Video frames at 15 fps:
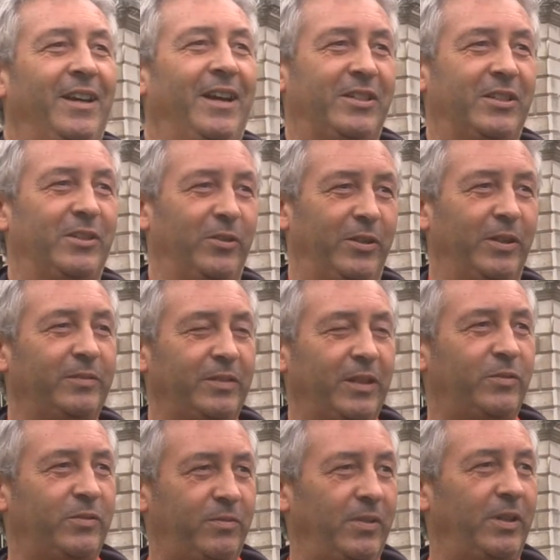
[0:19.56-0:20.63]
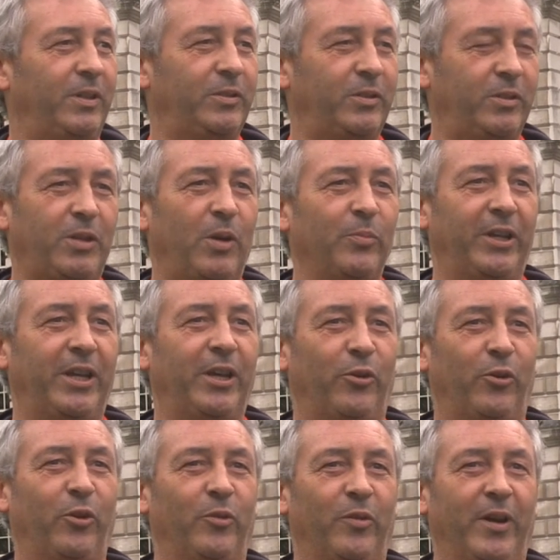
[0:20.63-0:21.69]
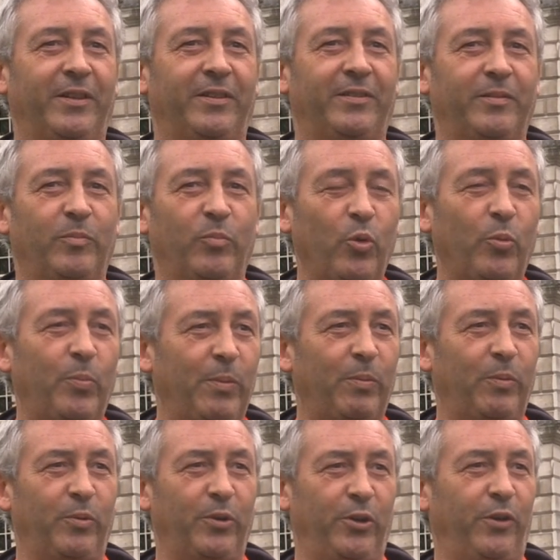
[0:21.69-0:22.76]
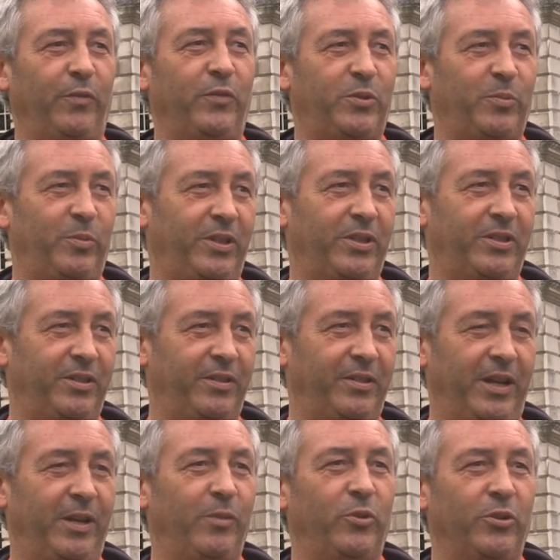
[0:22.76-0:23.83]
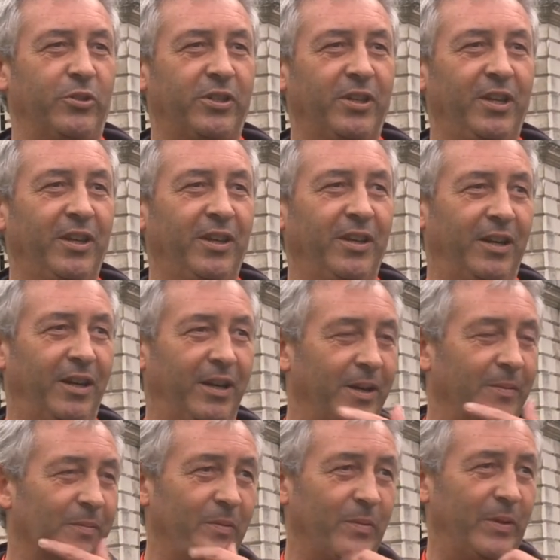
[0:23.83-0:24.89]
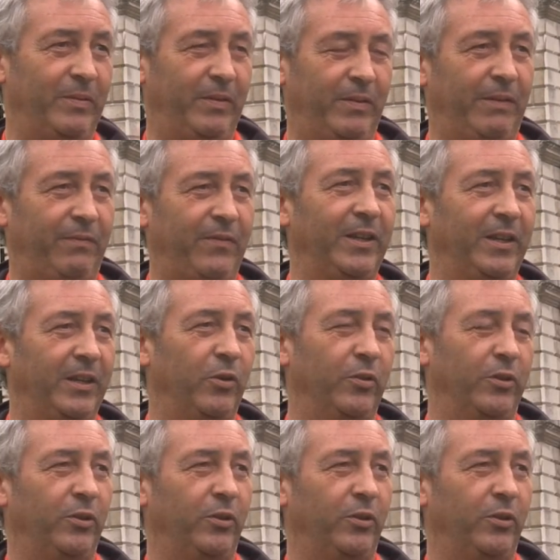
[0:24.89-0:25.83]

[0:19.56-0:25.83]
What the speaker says: I said, "Look, I'll come together all right." More people were nervous about this than I was. But I finally got the